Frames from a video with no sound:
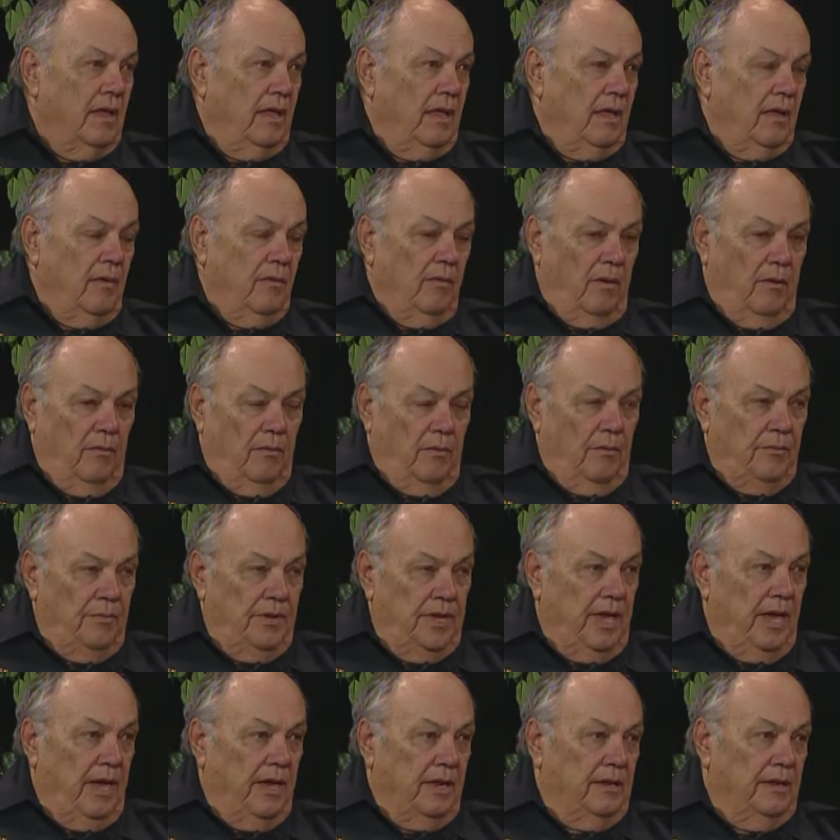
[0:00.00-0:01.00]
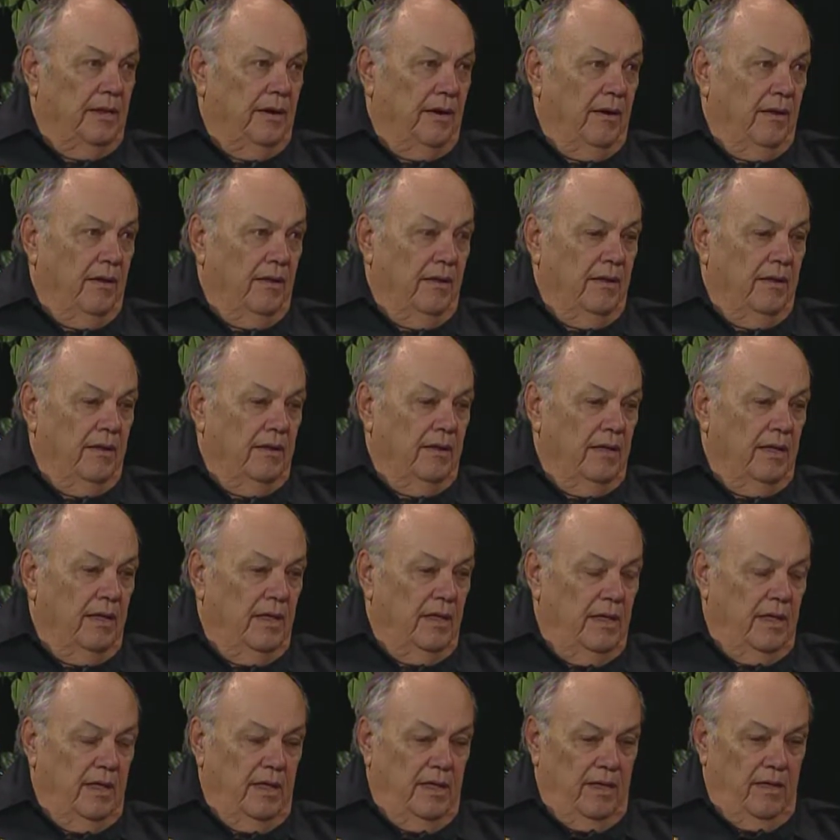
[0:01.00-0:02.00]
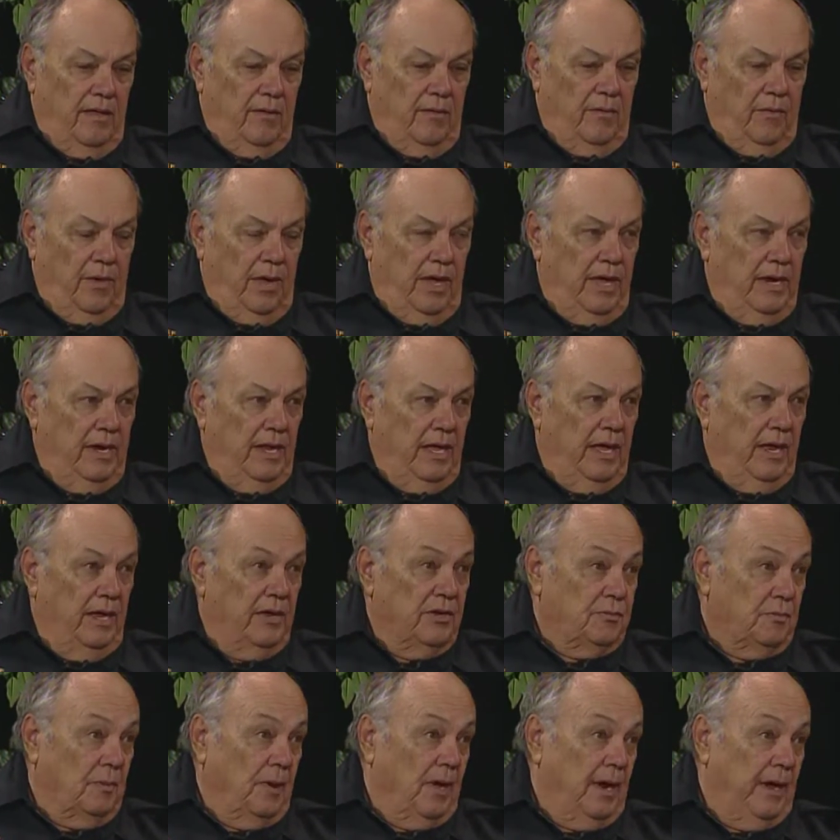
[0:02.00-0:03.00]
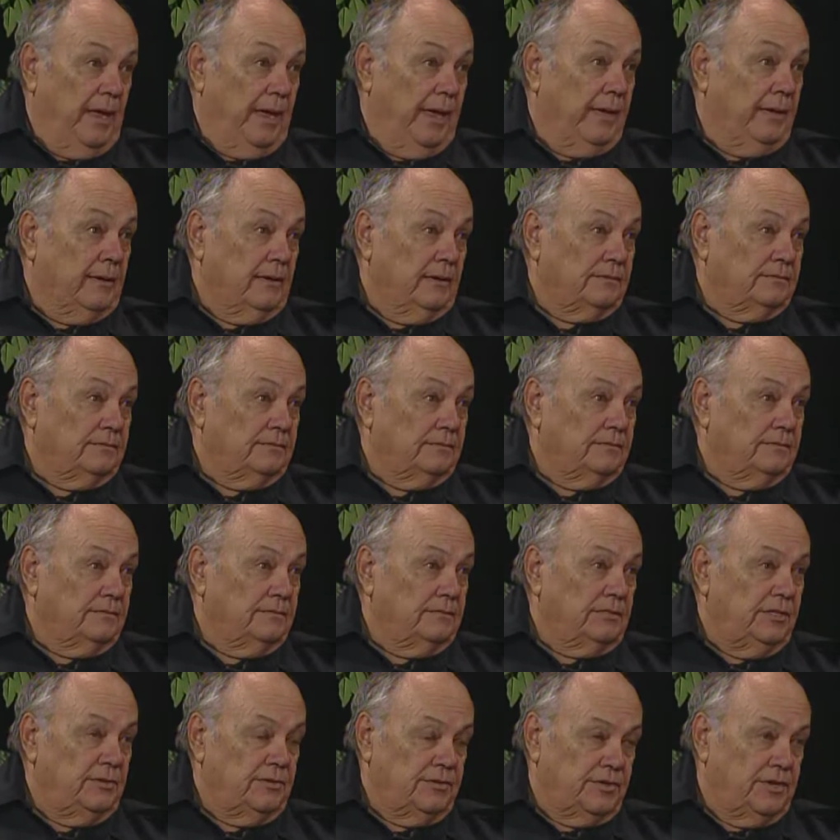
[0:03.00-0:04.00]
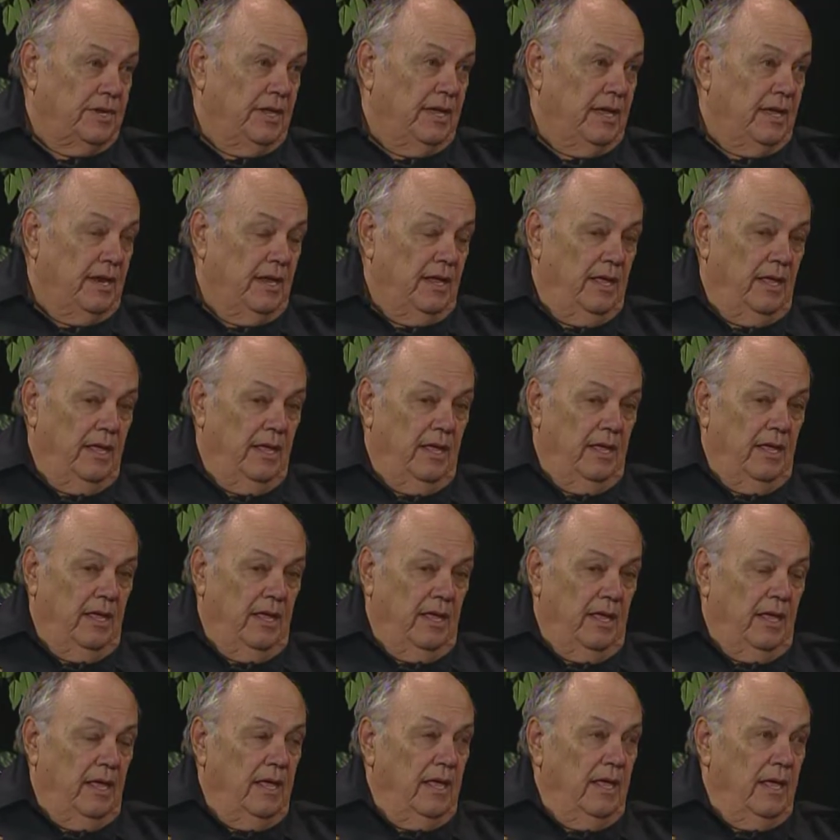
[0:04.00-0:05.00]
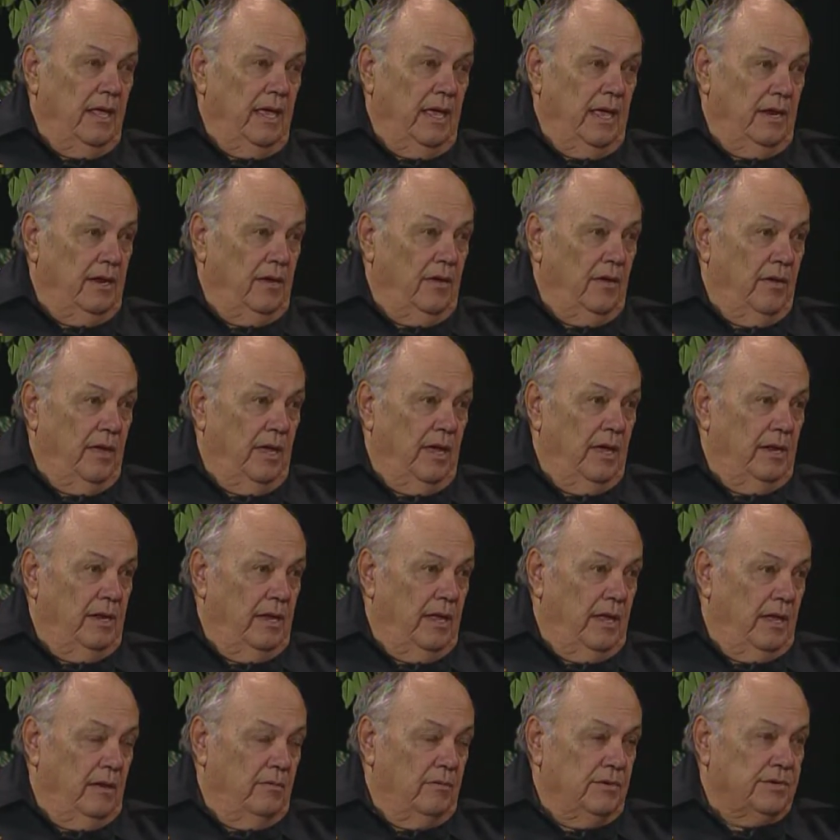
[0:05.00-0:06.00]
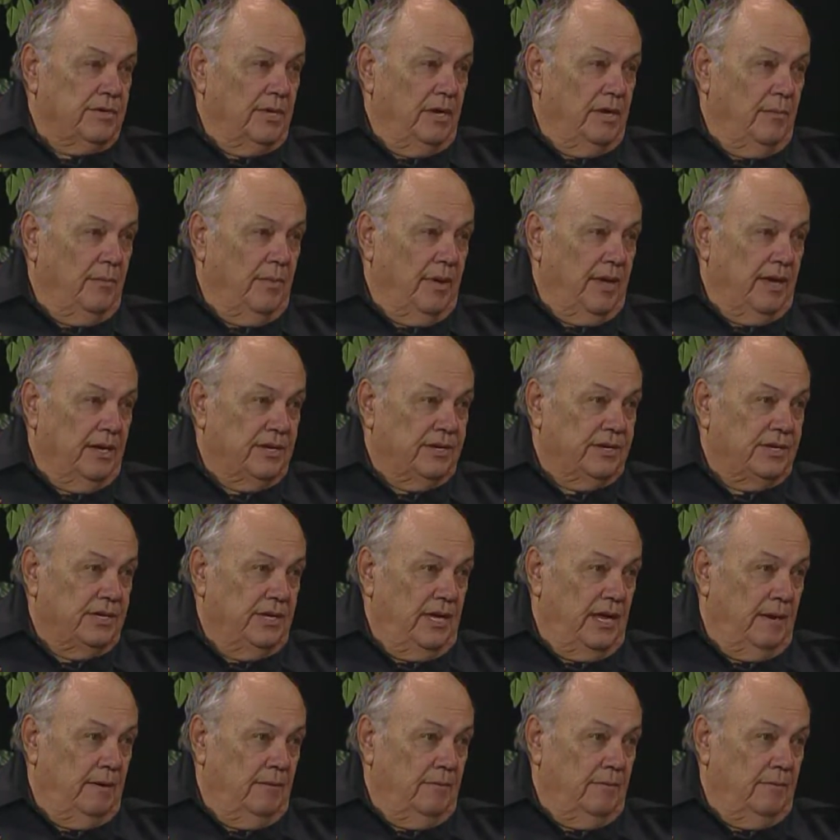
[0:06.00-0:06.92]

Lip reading: Well, when we got there, we had to get his body out. He was dead. He had no head. The head was in the back seat.